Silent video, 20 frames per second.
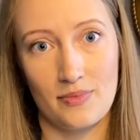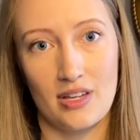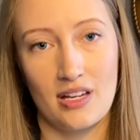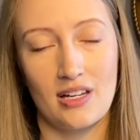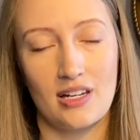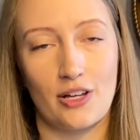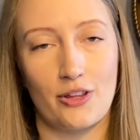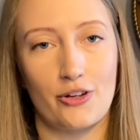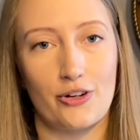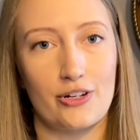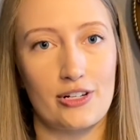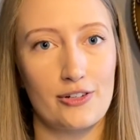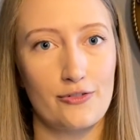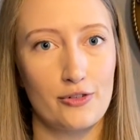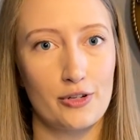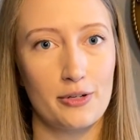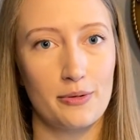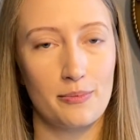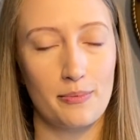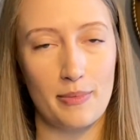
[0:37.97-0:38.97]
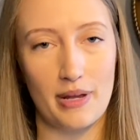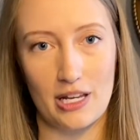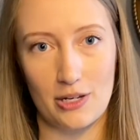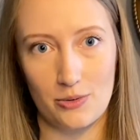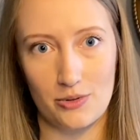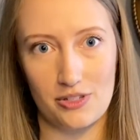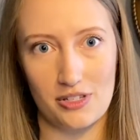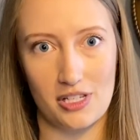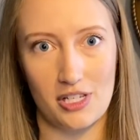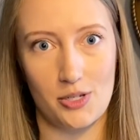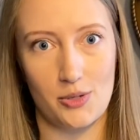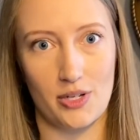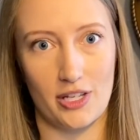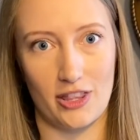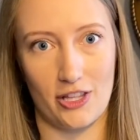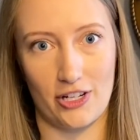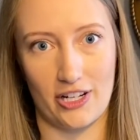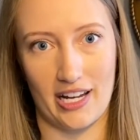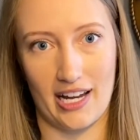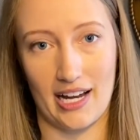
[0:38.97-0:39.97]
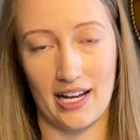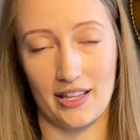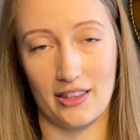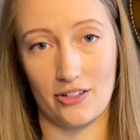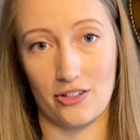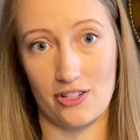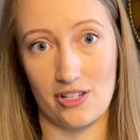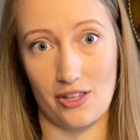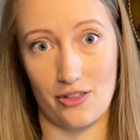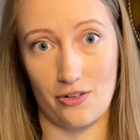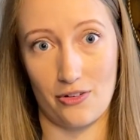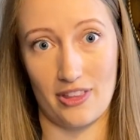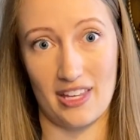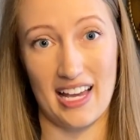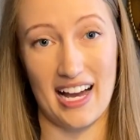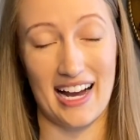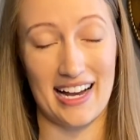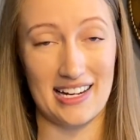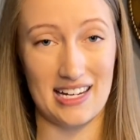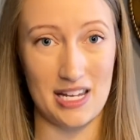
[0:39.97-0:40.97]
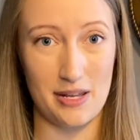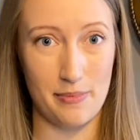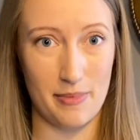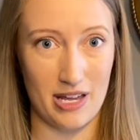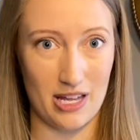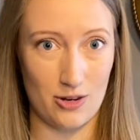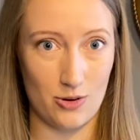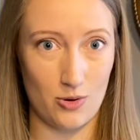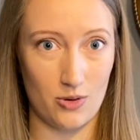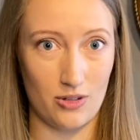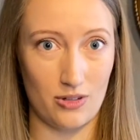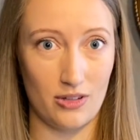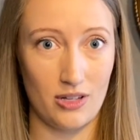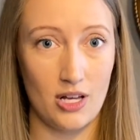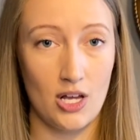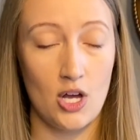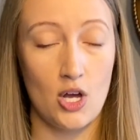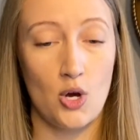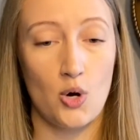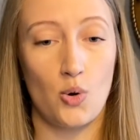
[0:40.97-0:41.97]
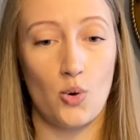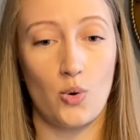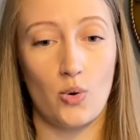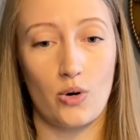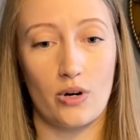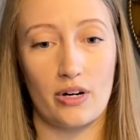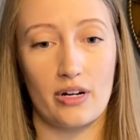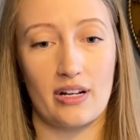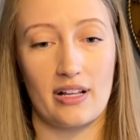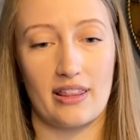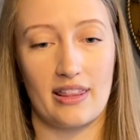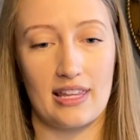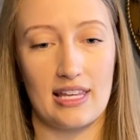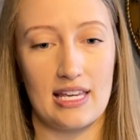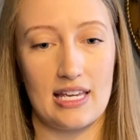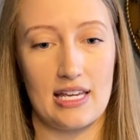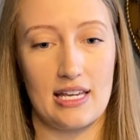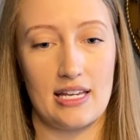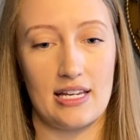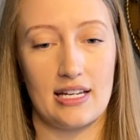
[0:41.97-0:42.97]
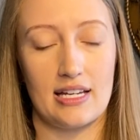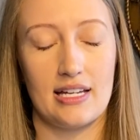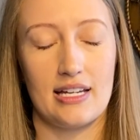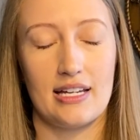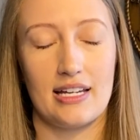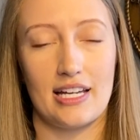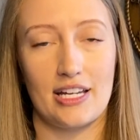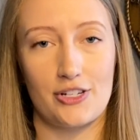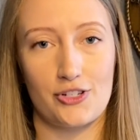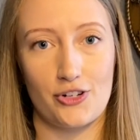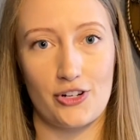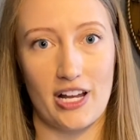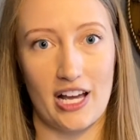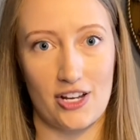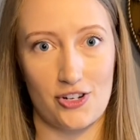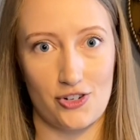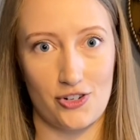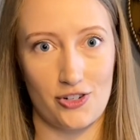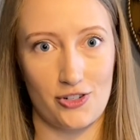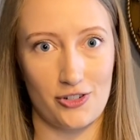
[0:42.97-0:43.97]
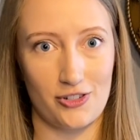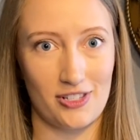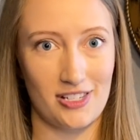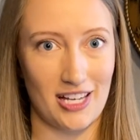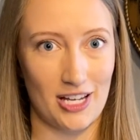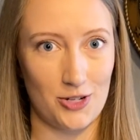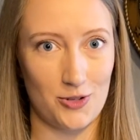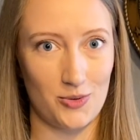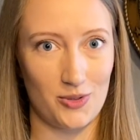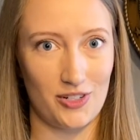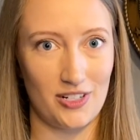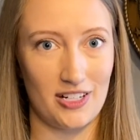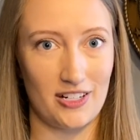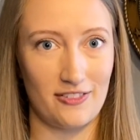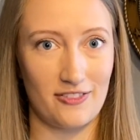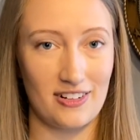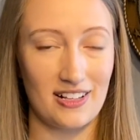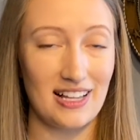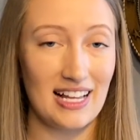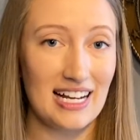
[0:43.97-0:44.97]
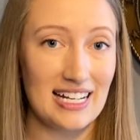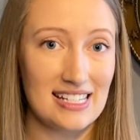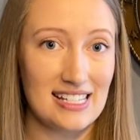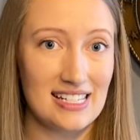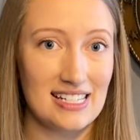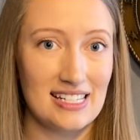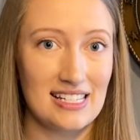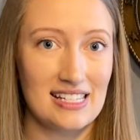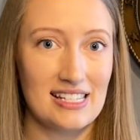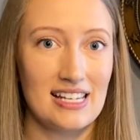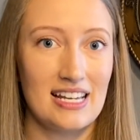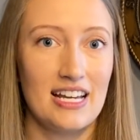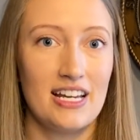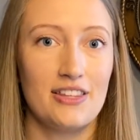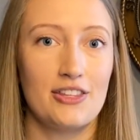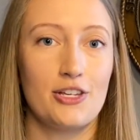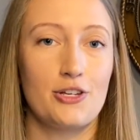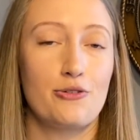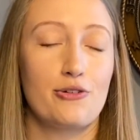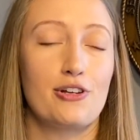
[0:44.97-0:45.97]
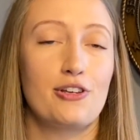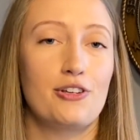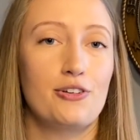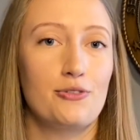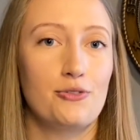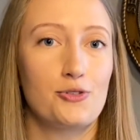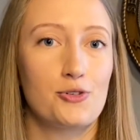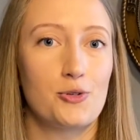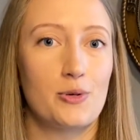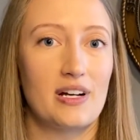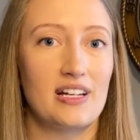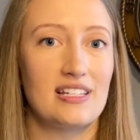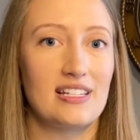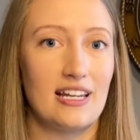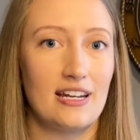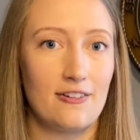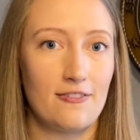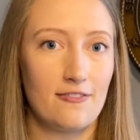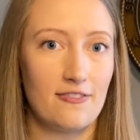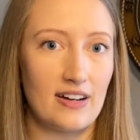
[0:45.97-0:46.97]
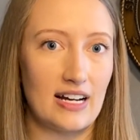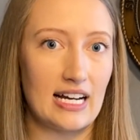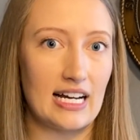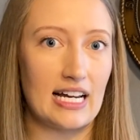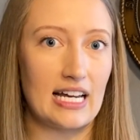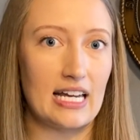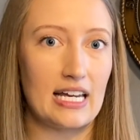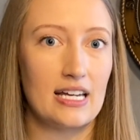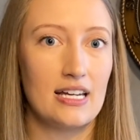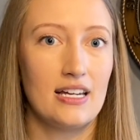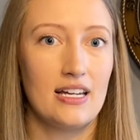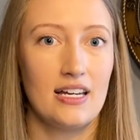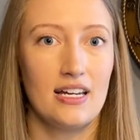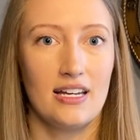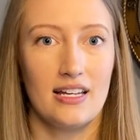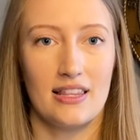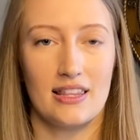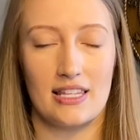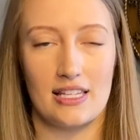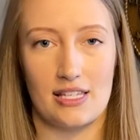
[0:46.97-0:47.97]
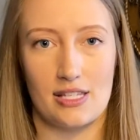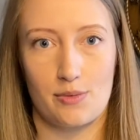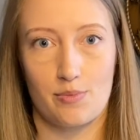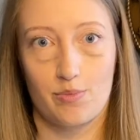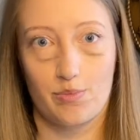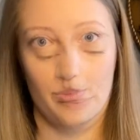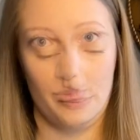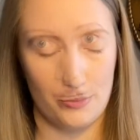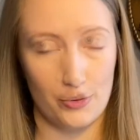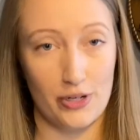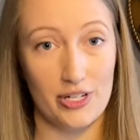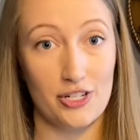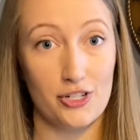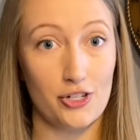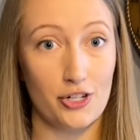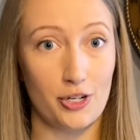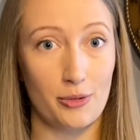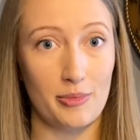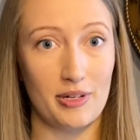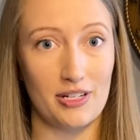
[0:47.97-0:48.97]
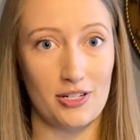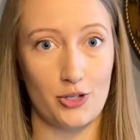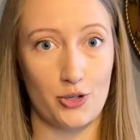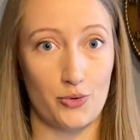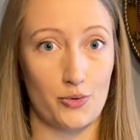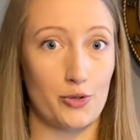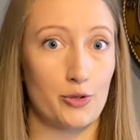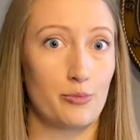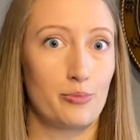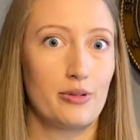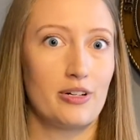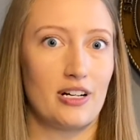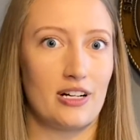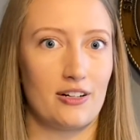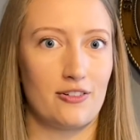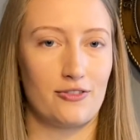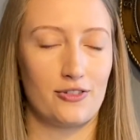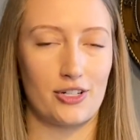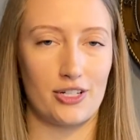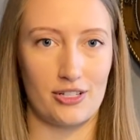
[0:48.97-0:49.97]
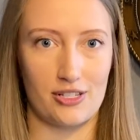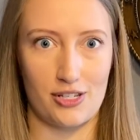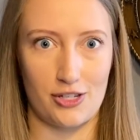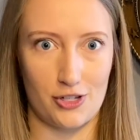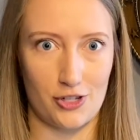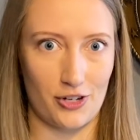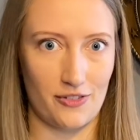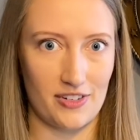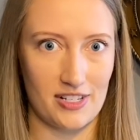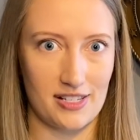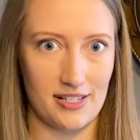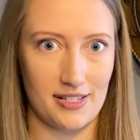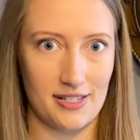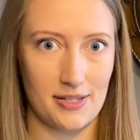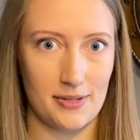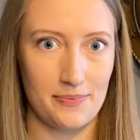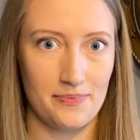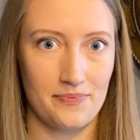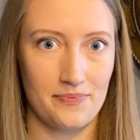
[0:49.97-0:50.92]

Now, there are different manuals that you can look at. There's either the ID manual or the International Schedule of Classes that you can use to identify this predetermined group of goods and services.